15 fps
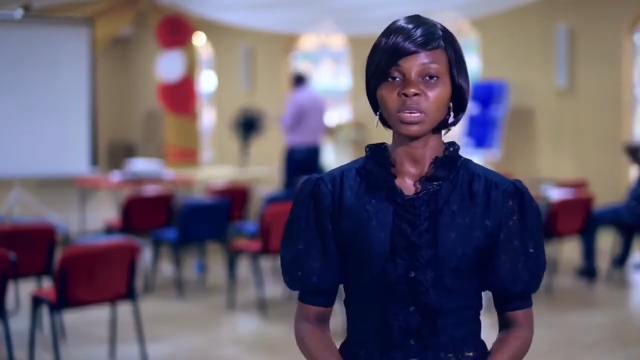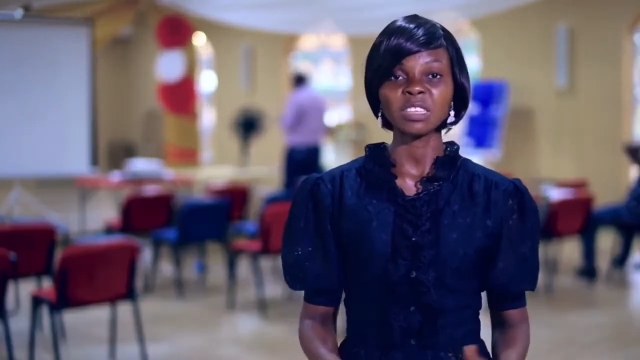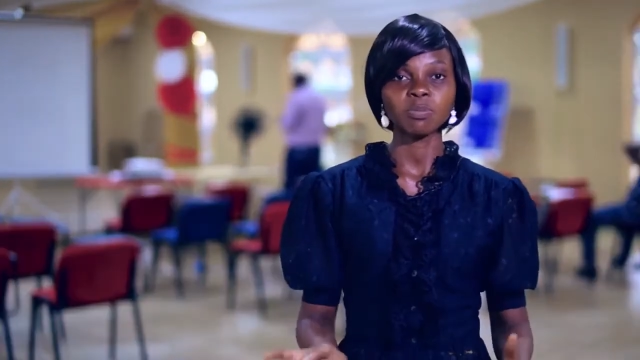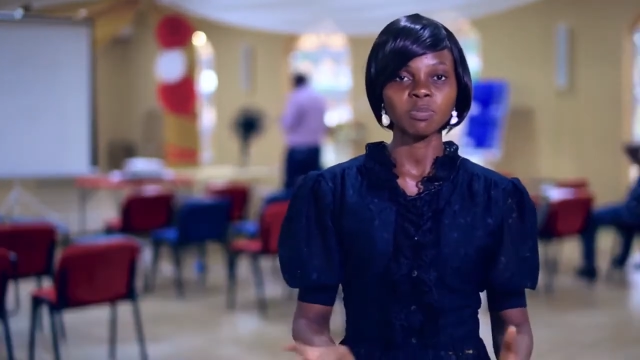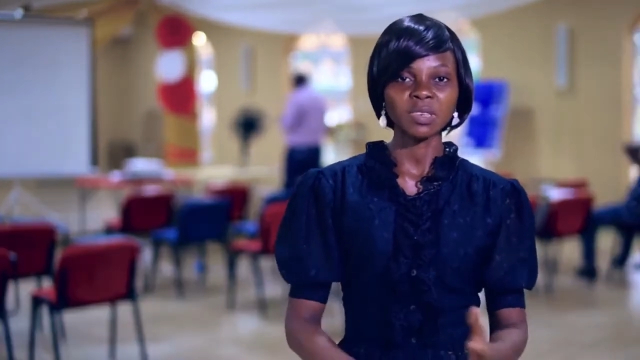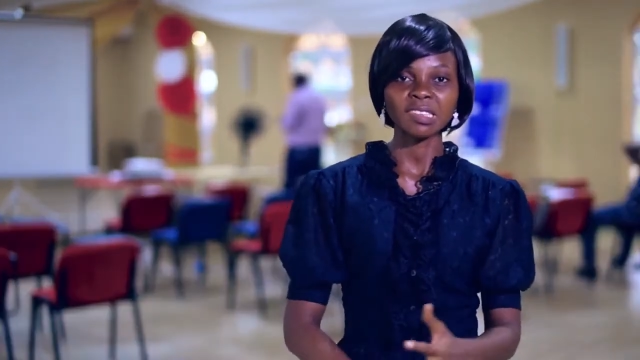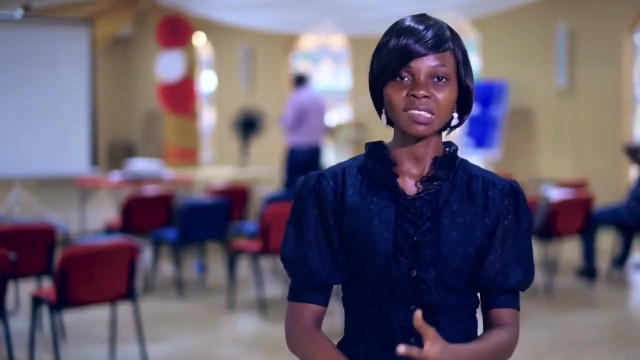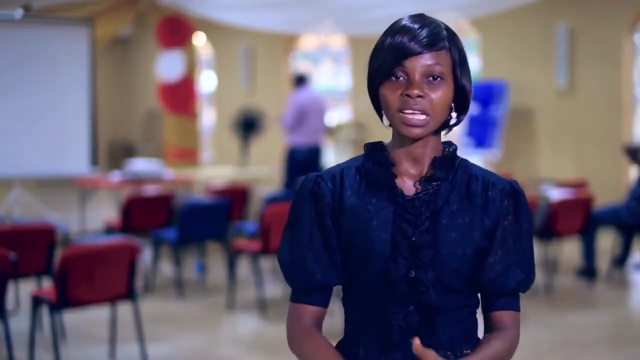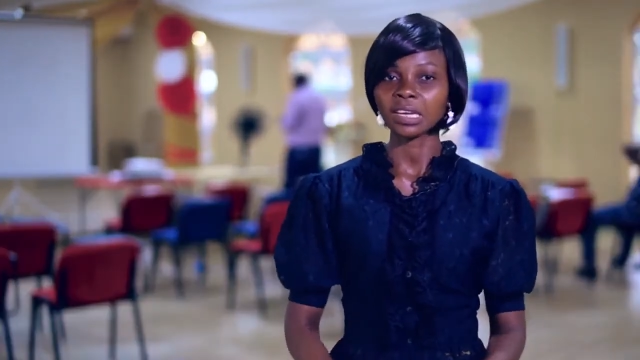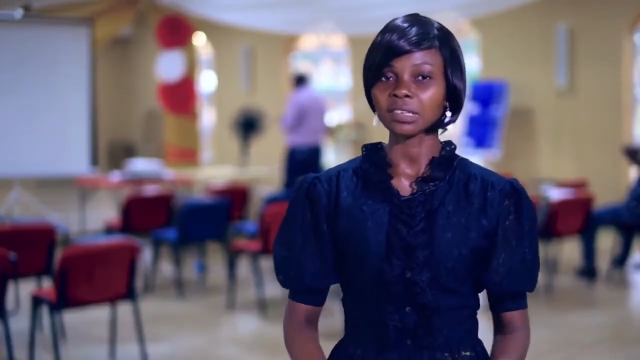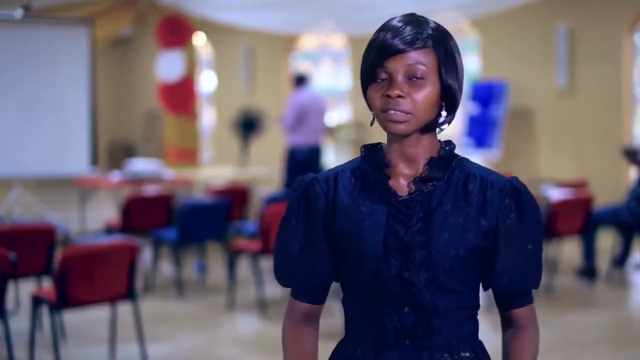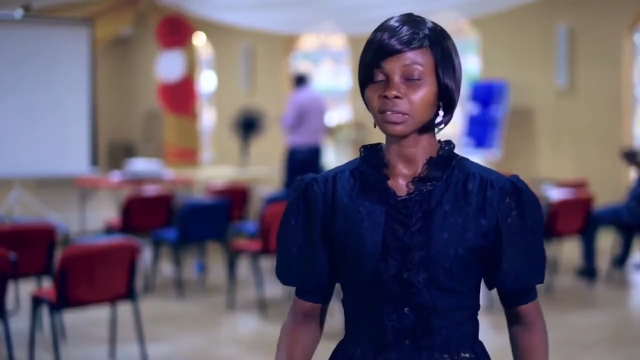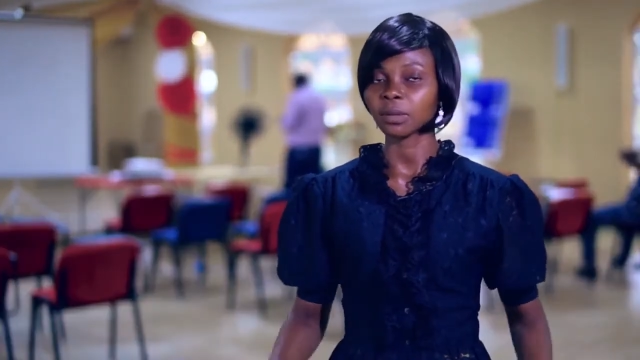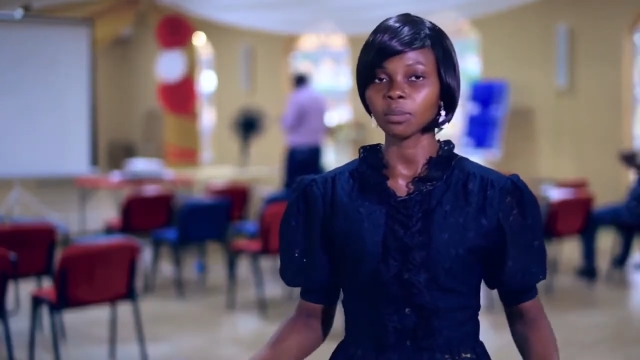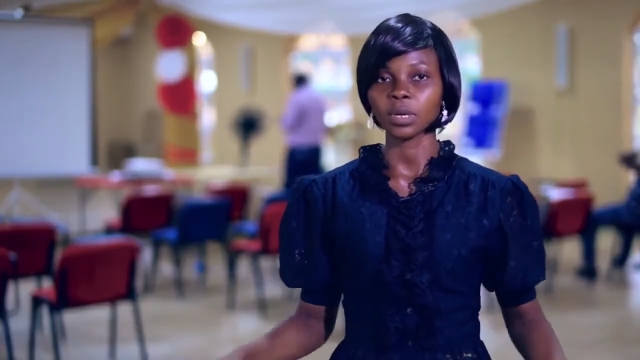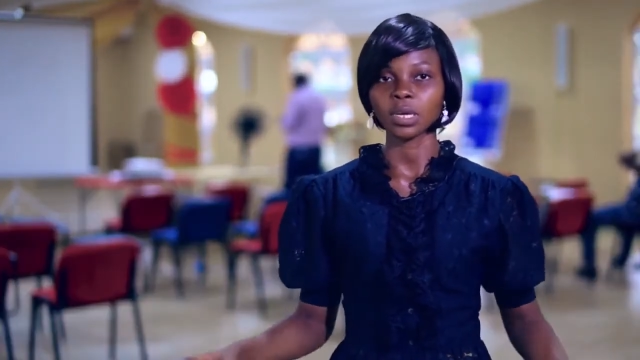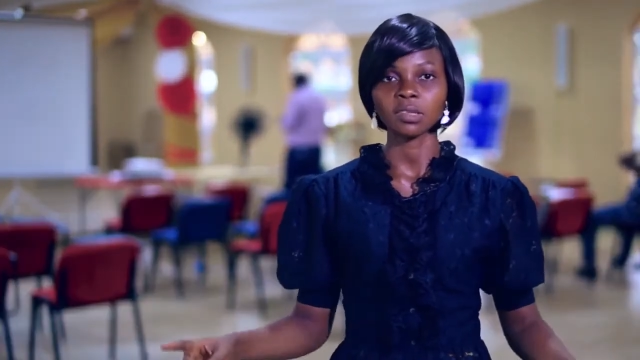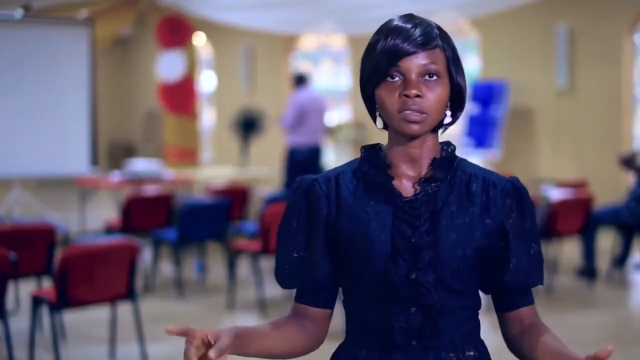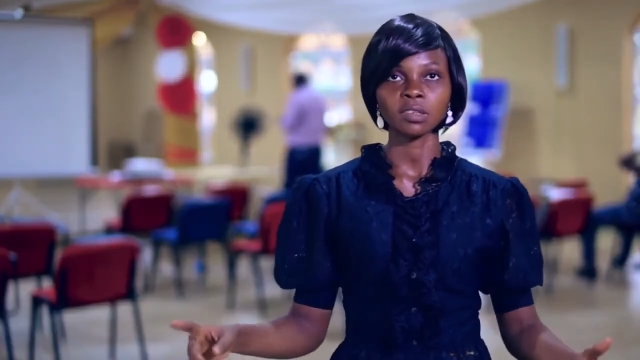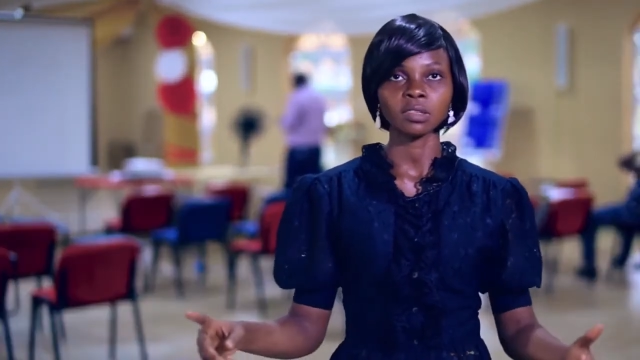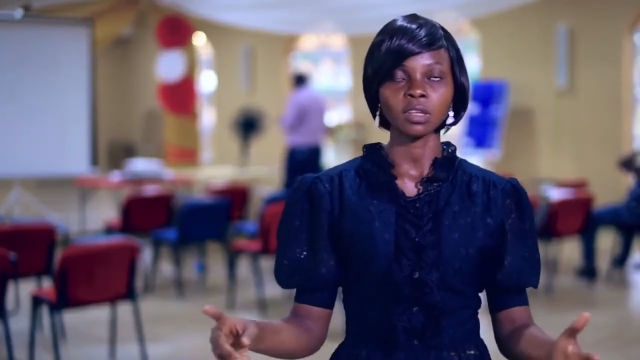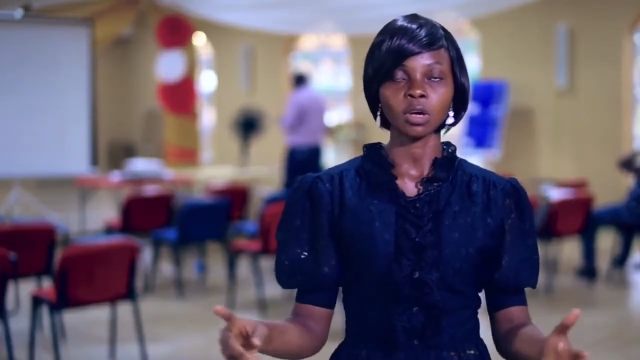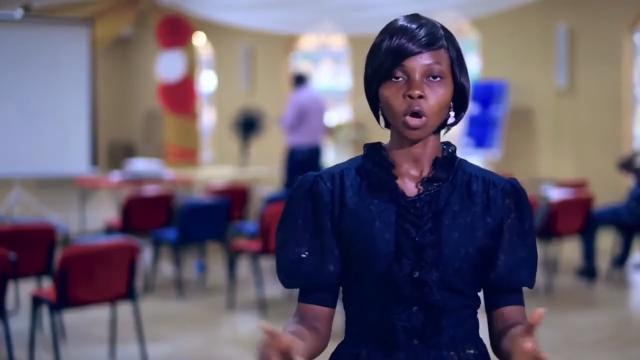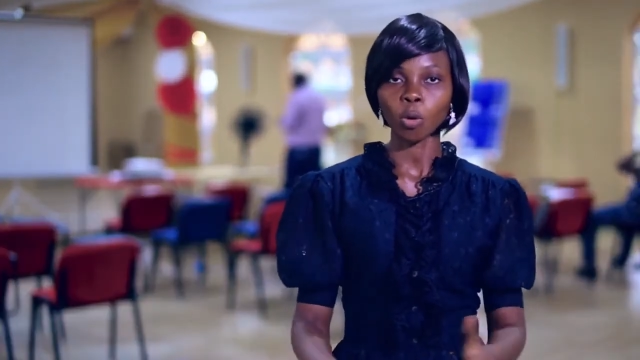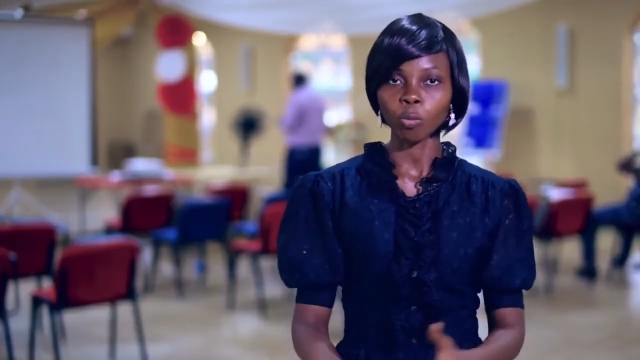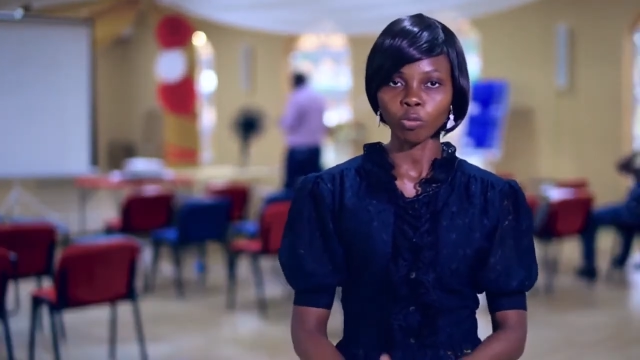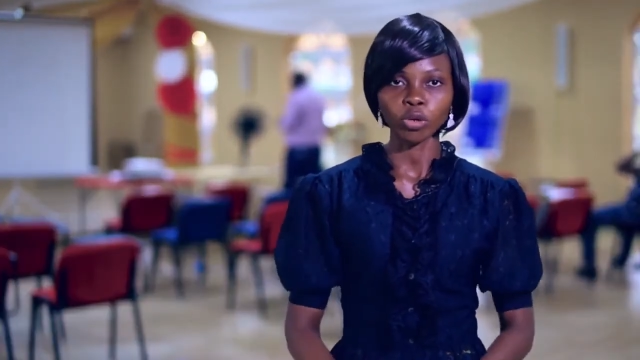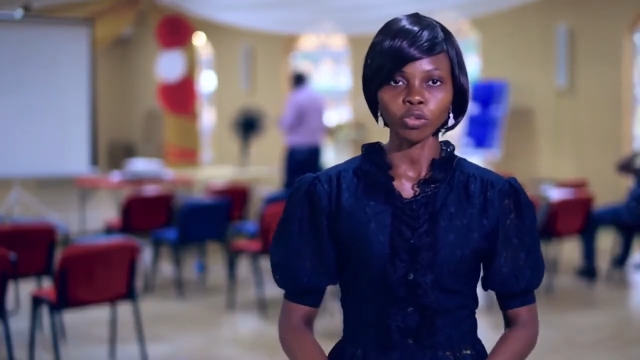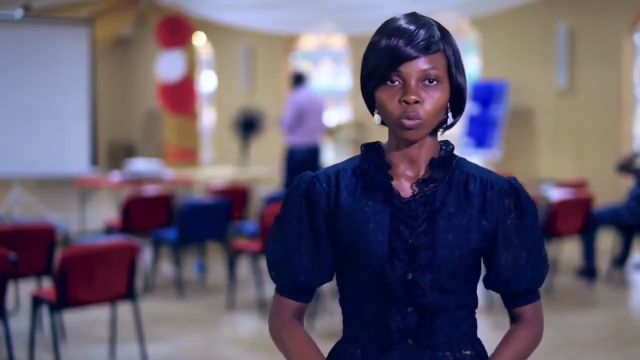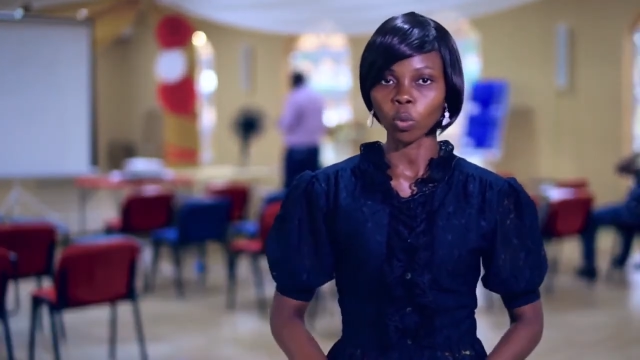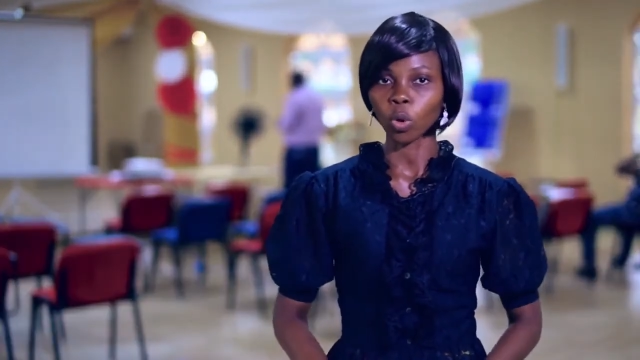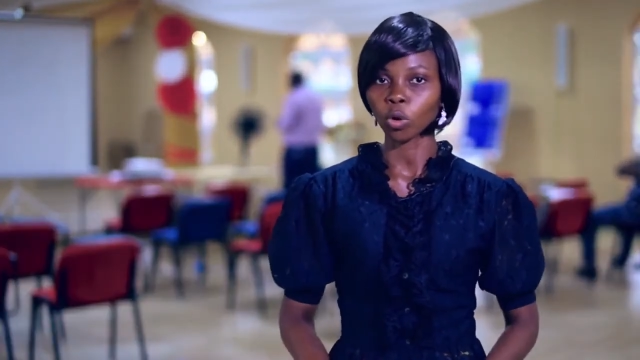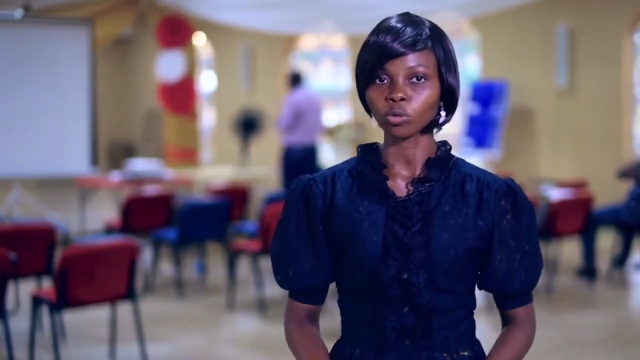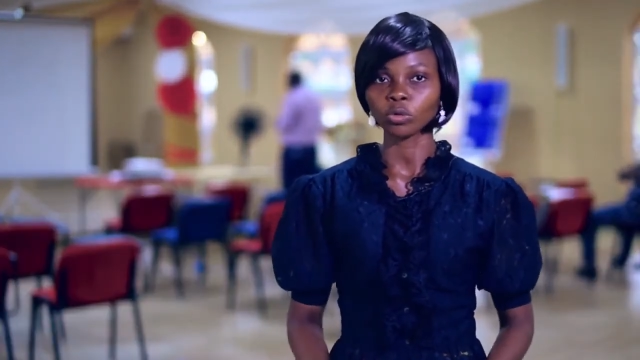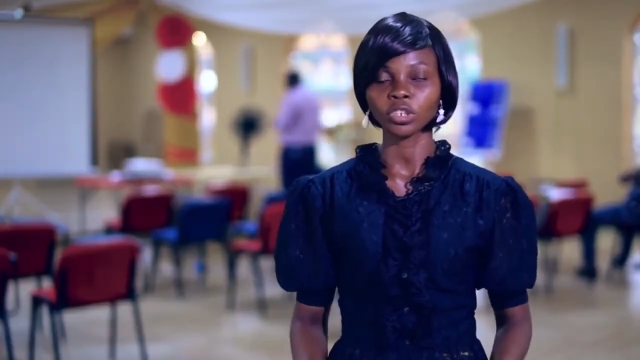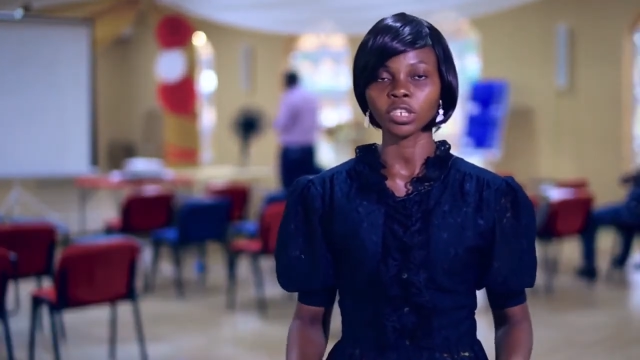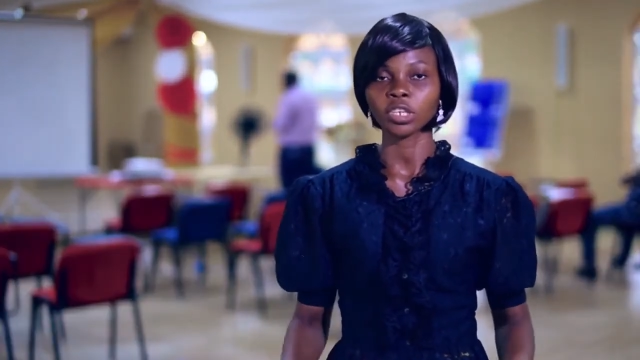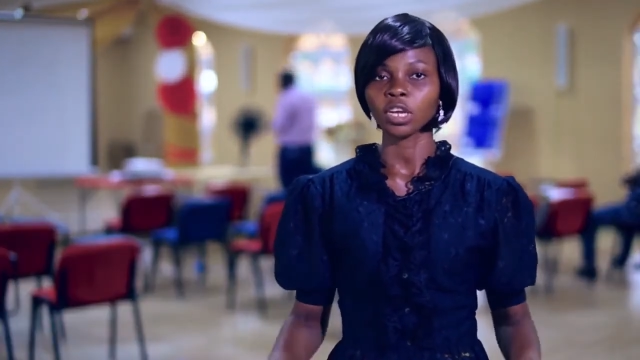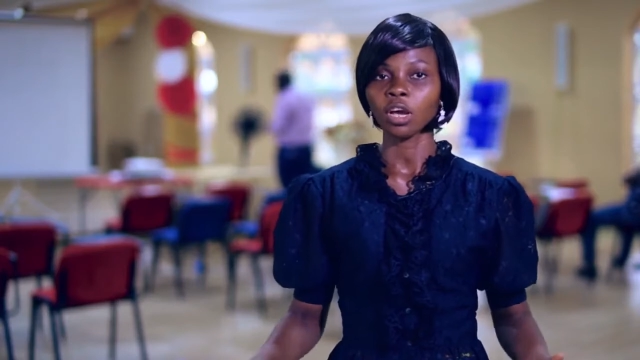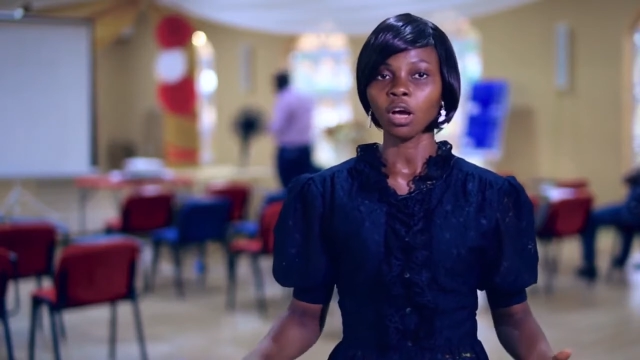be it business, be it in the corporate world,